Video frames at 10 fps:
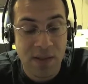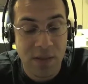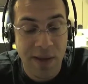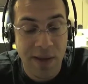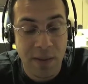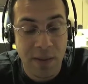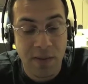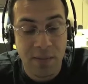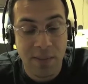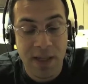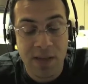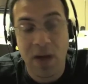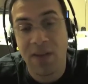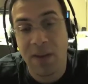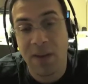their bandwidth by twenty
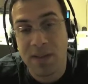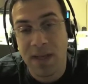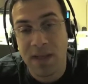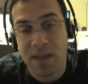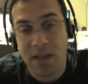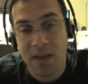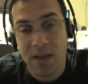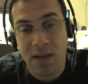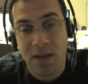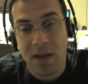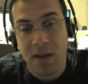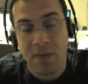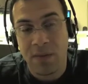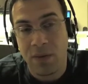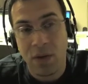five percent mm-hmm.
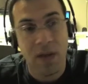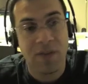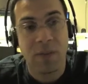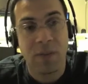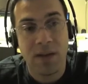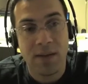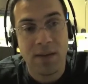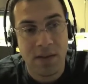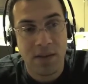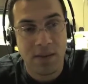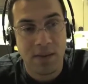for all everyone. So